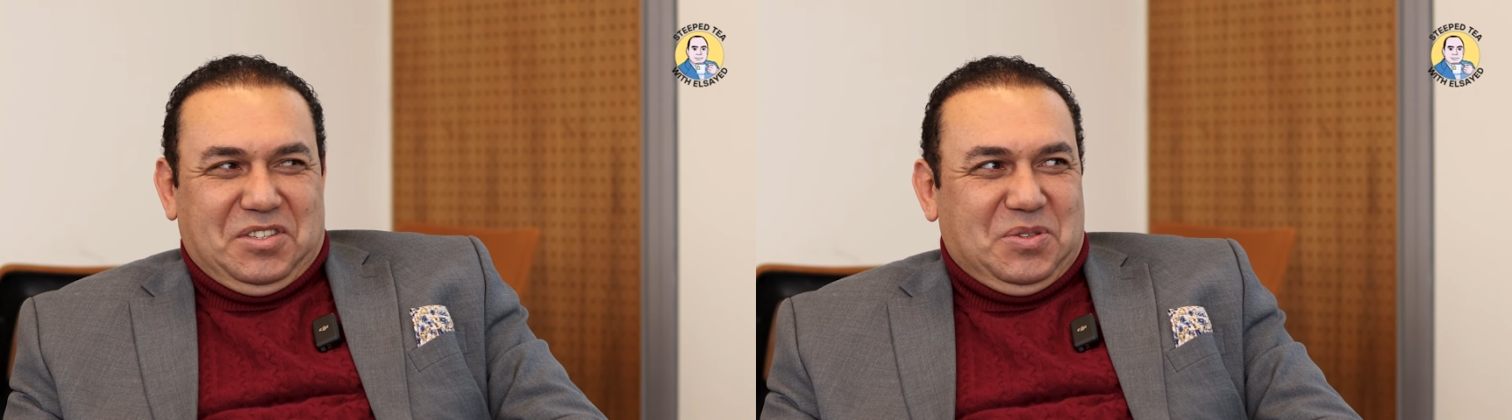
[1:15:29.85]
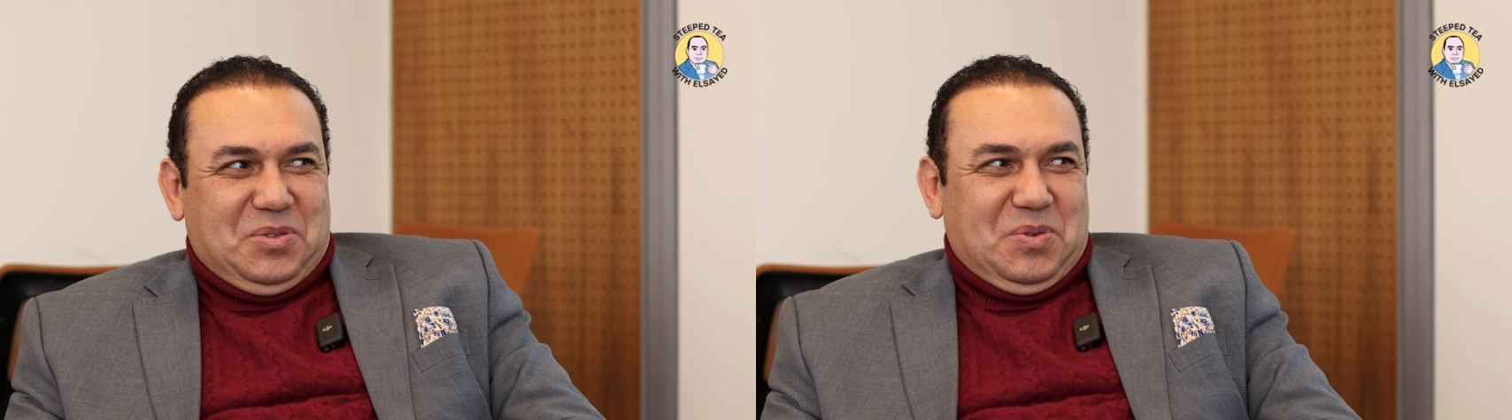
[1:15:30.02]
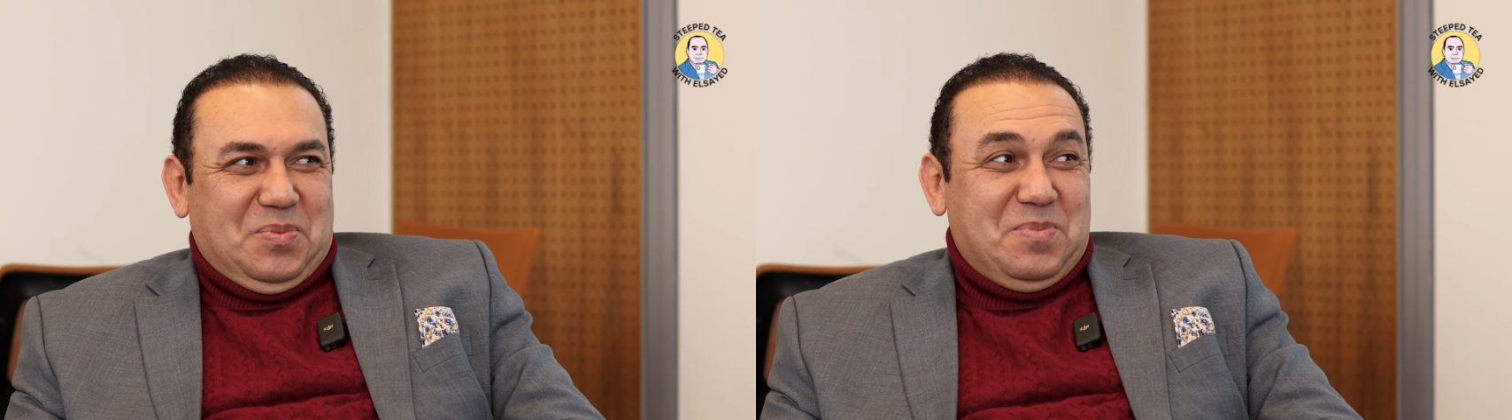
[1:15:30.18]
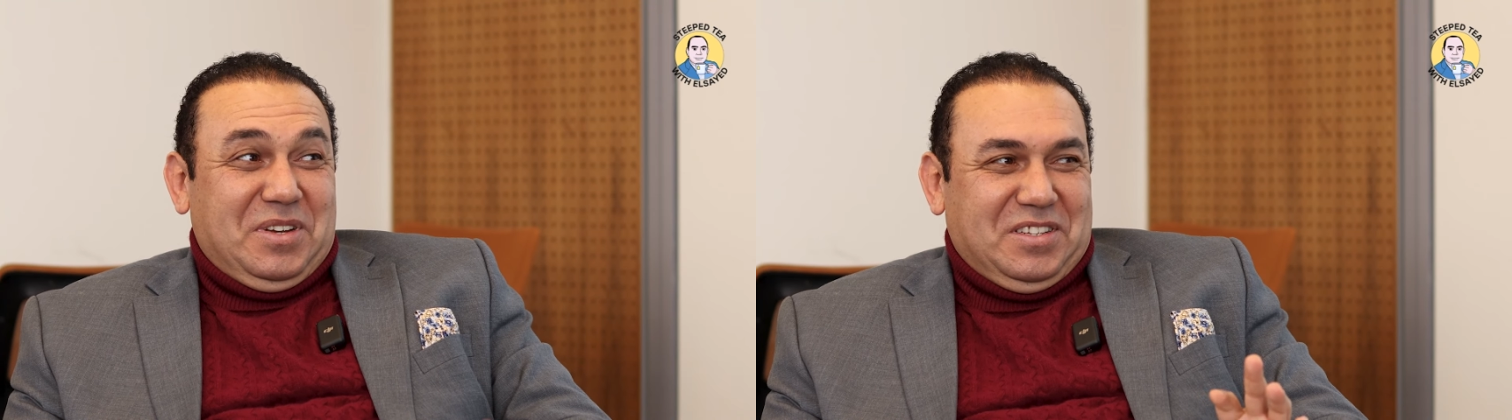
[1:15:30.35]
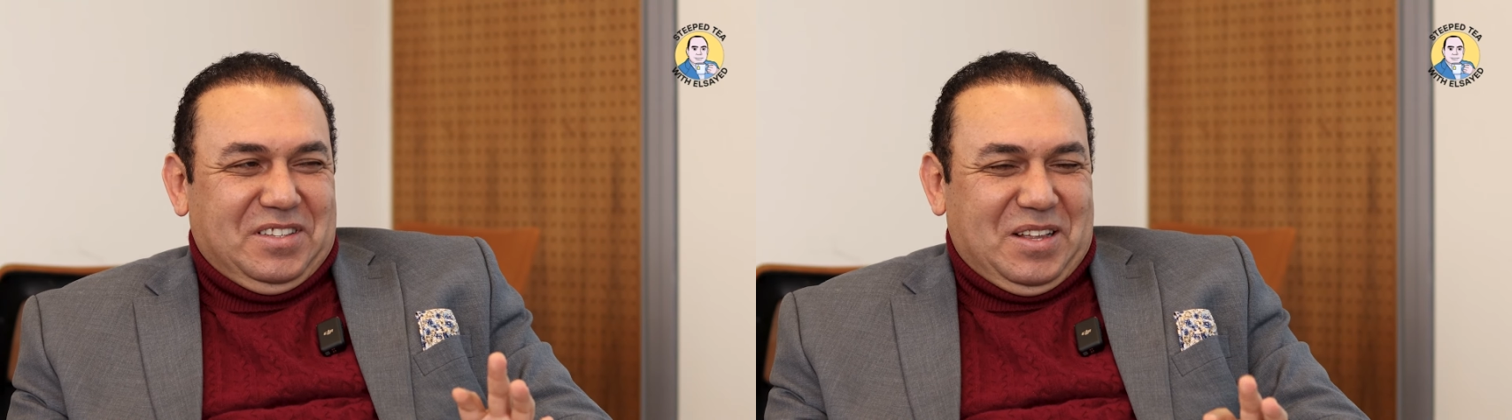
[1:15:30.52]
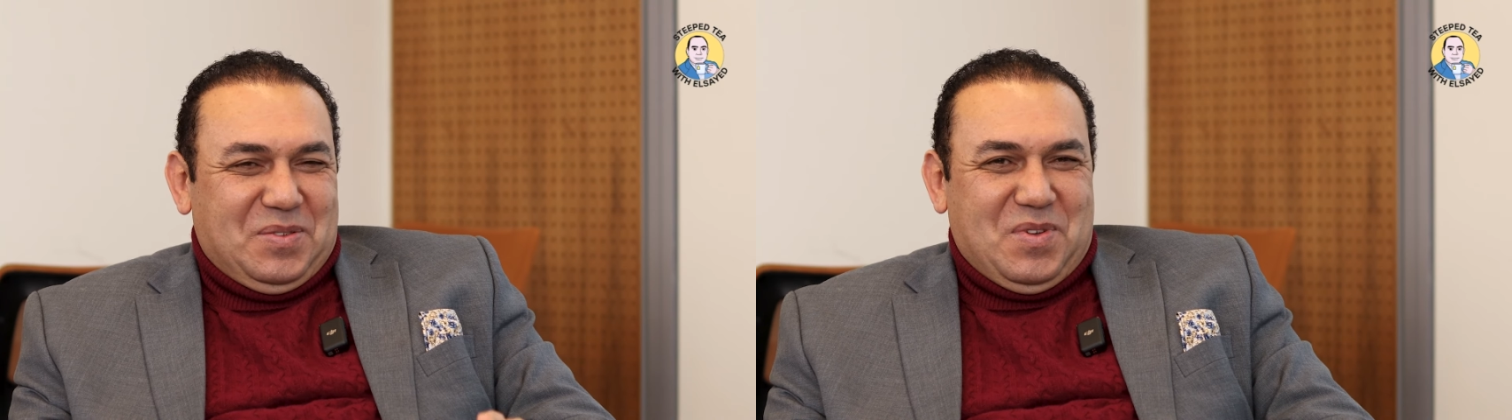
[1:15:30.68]
So
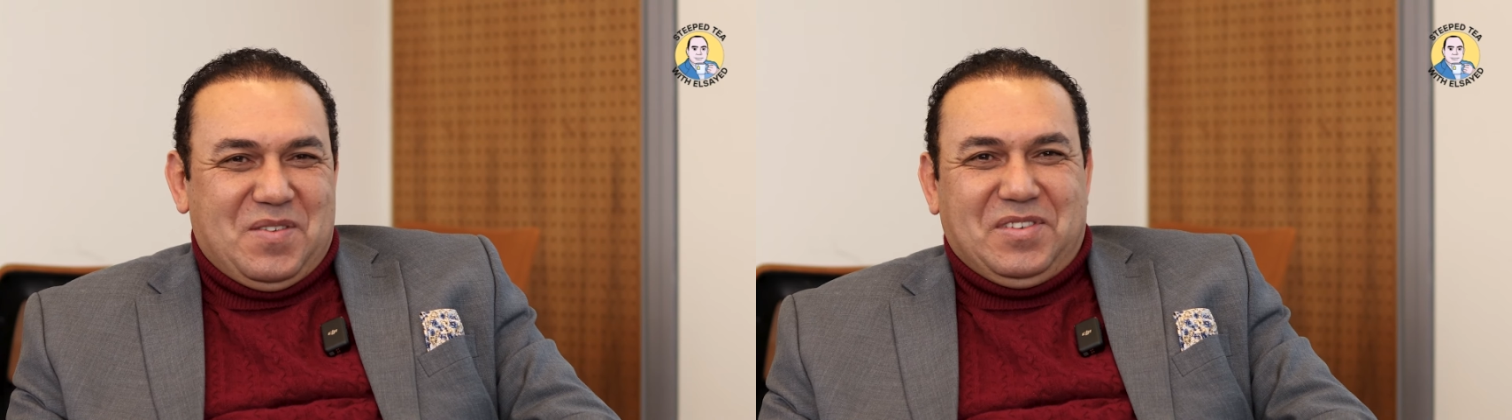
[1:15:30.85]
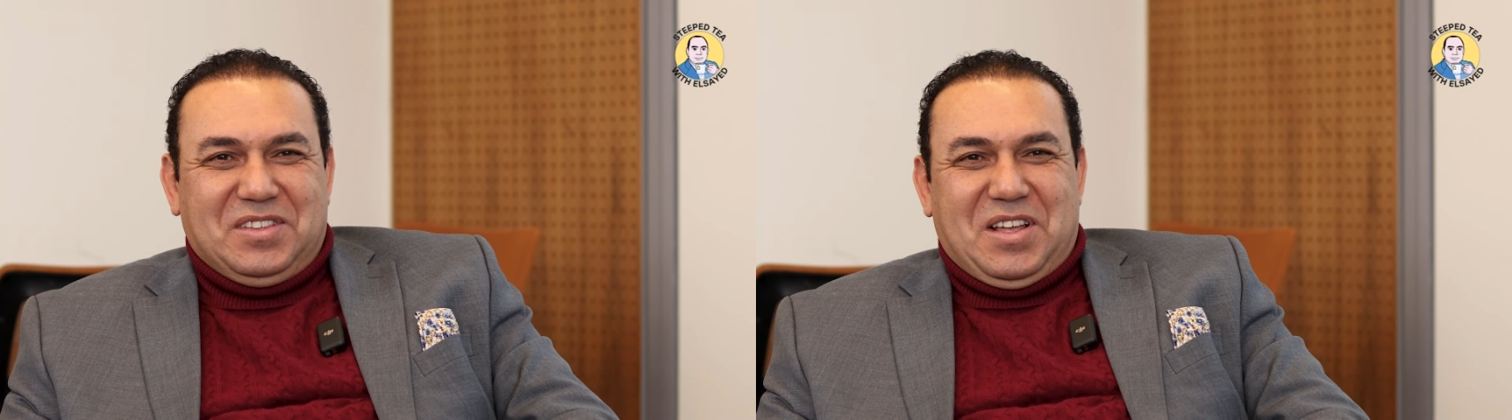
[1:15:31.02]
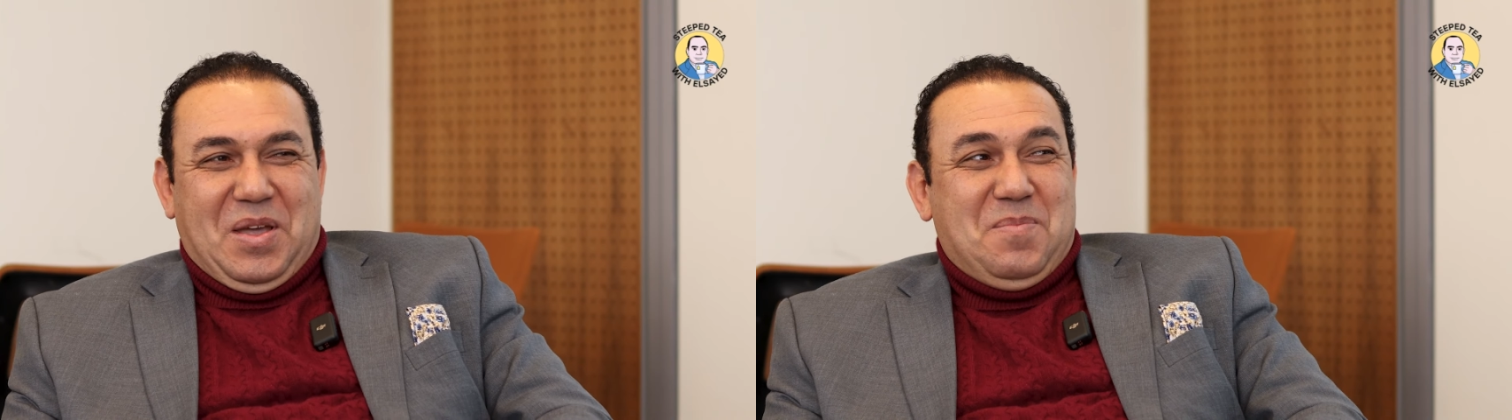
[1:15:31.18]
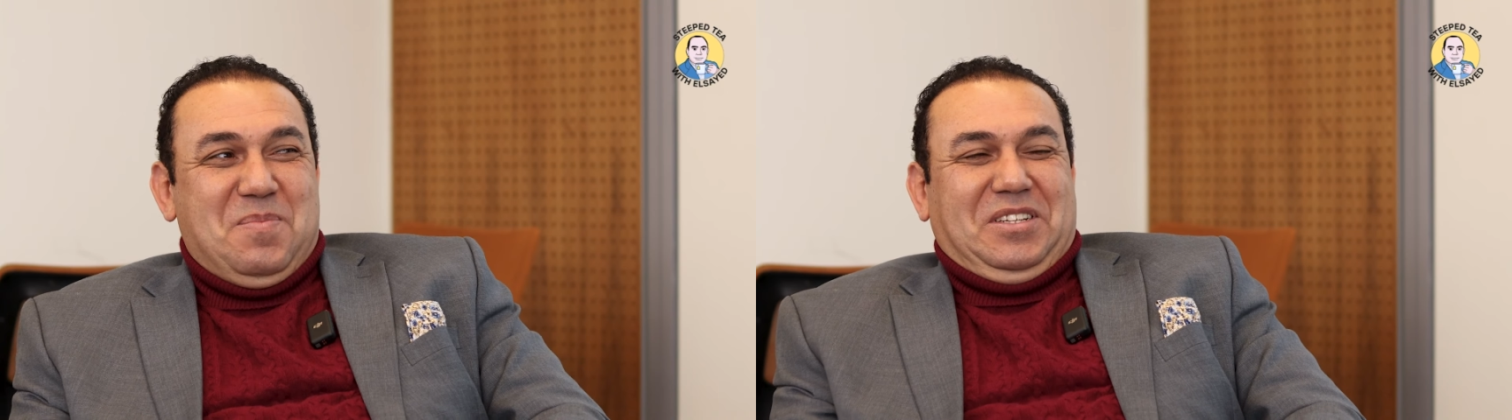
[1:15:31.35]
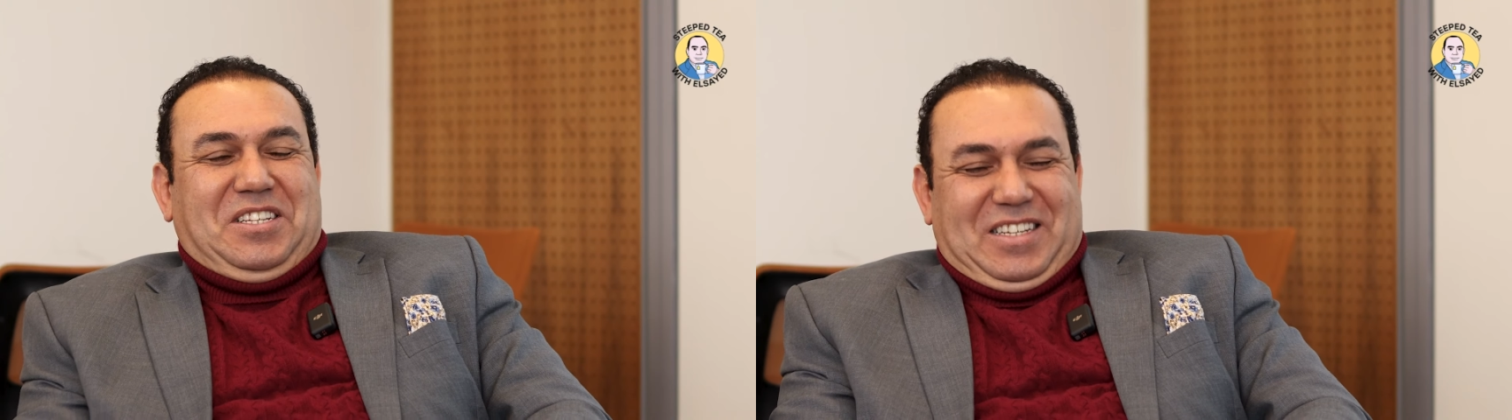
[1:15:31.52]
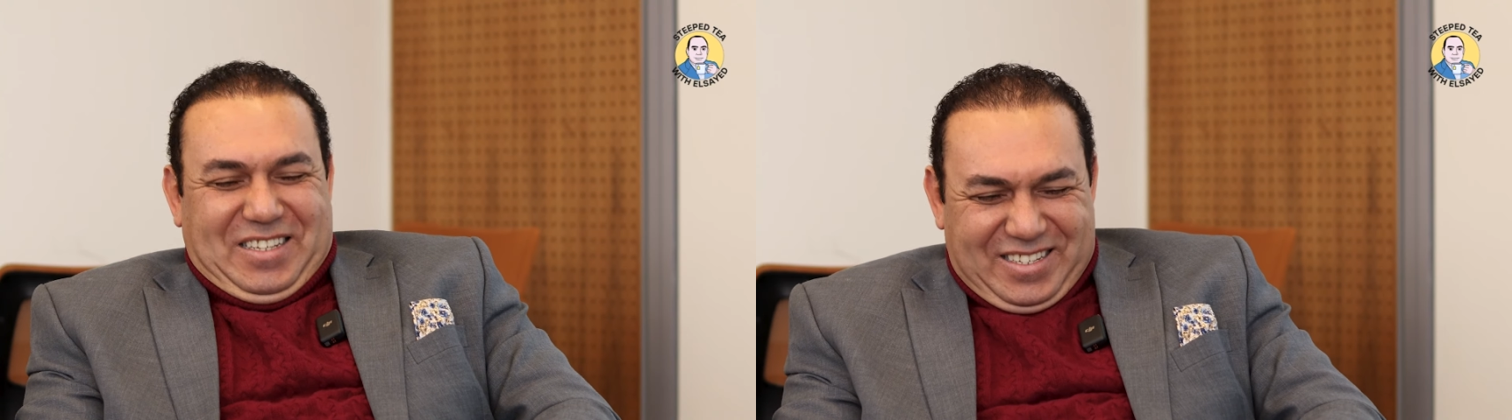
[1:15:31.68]
imagine that we have a time
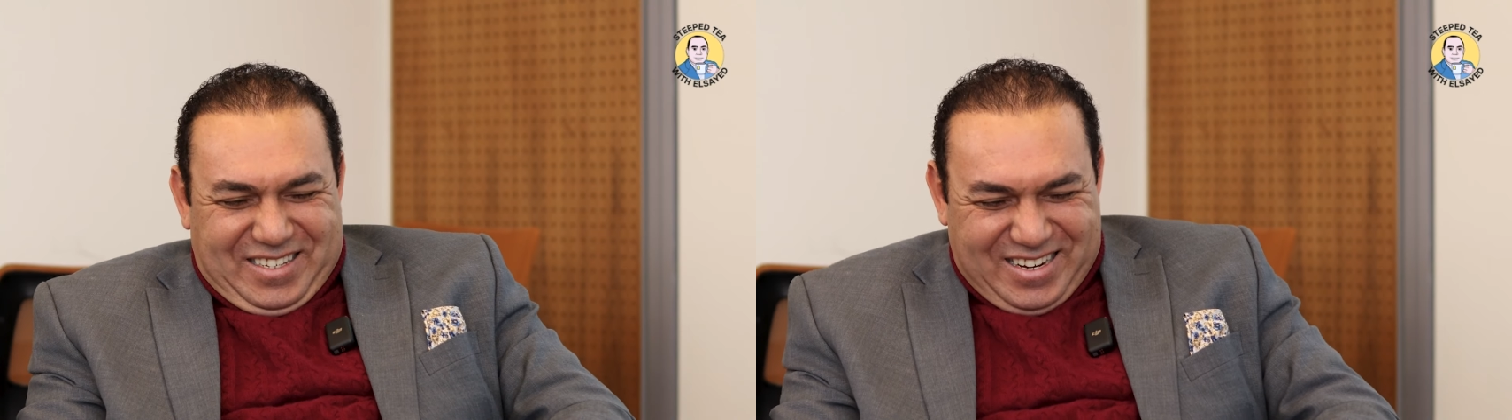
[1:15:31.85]
machine